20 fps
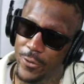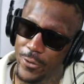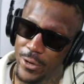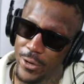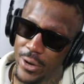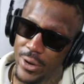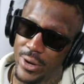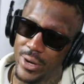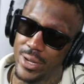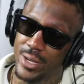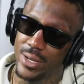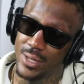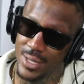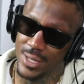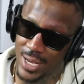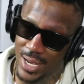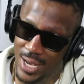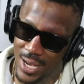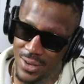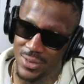
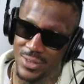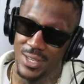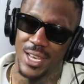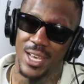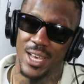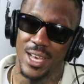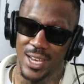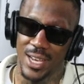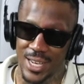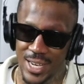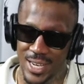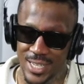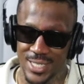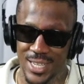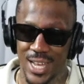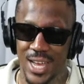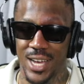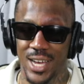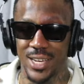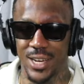running. Cause
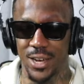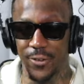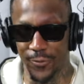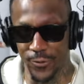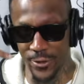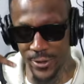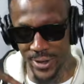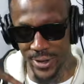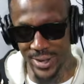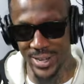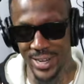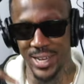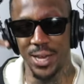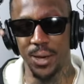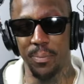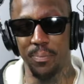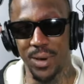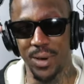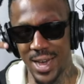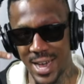I come from
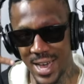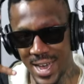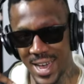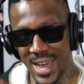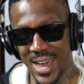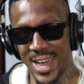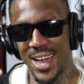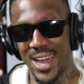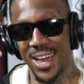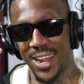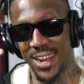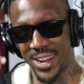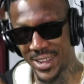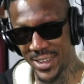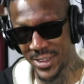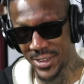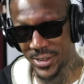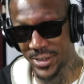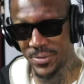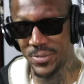the
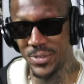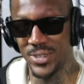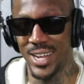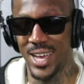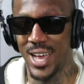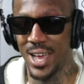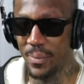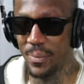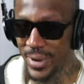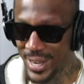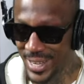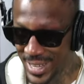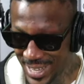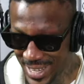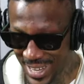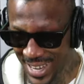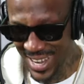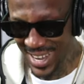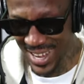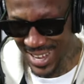bottom. You know how
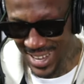many